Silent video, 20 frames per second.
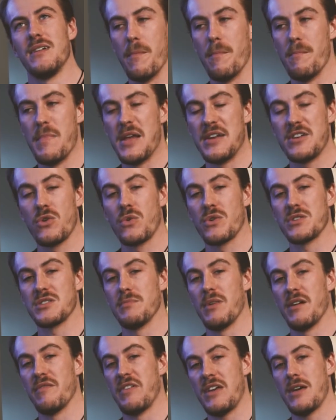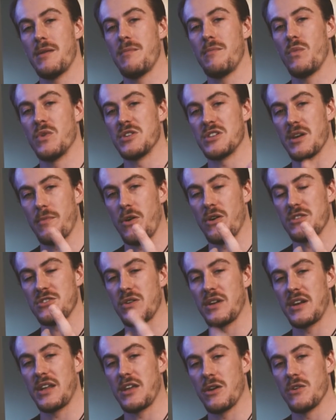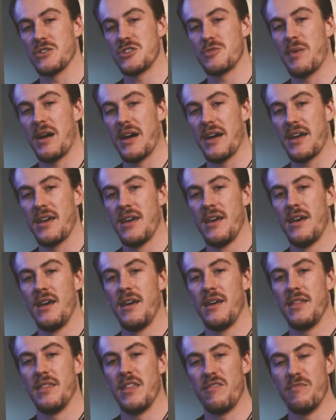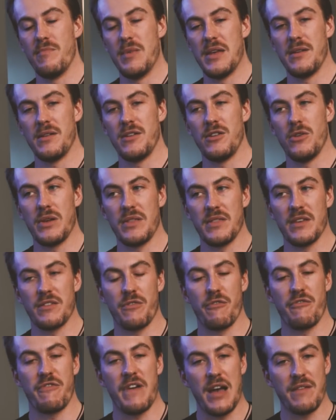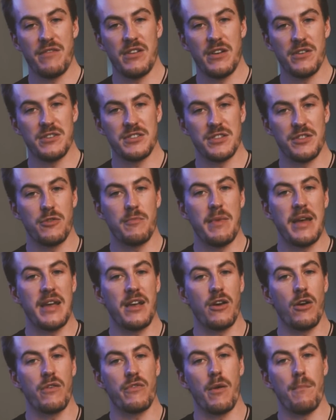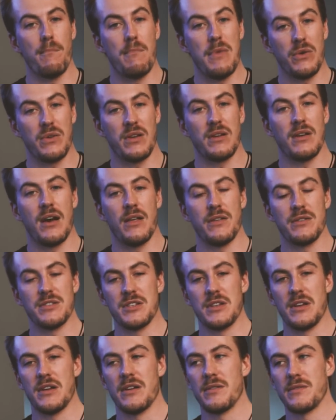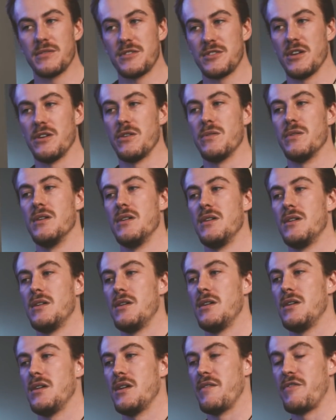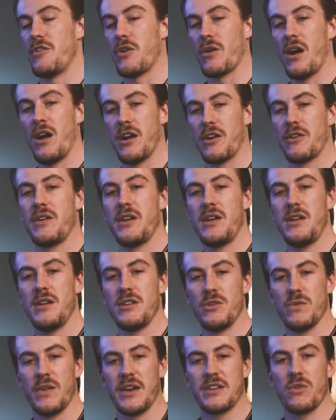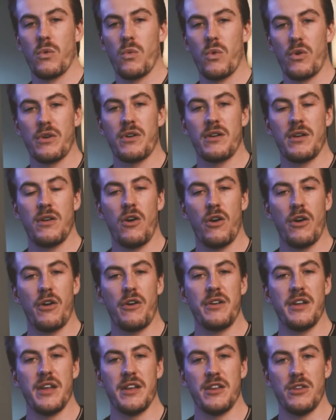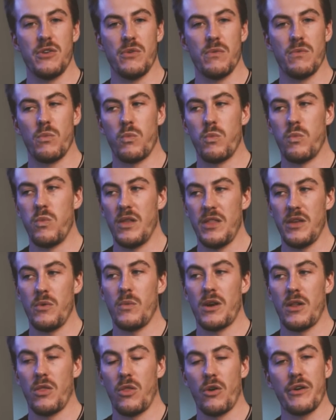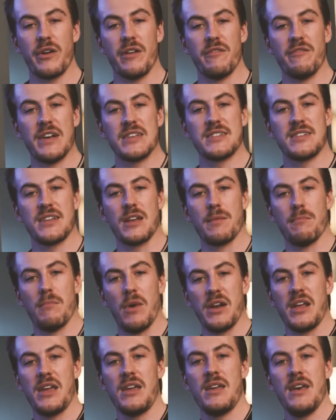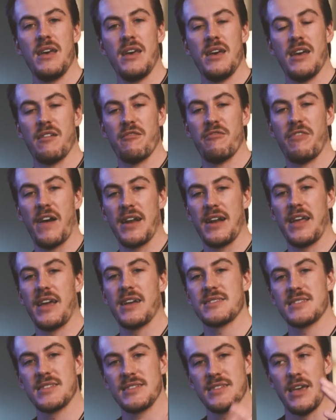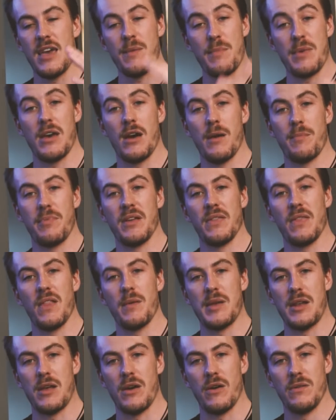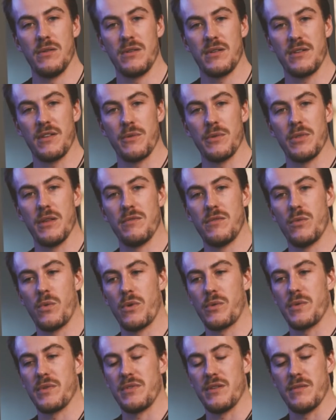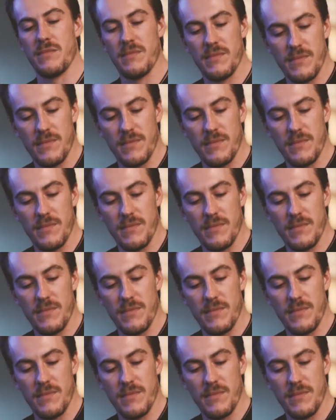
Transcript: mentors above him, which I'm also getting coached by, they've been doing this for 5 years and they're making over $1 million a year. So if you're hungry and you like to work hard and you really want to learn investing in money and finance, hit me up and let me know, because I would love to work with you.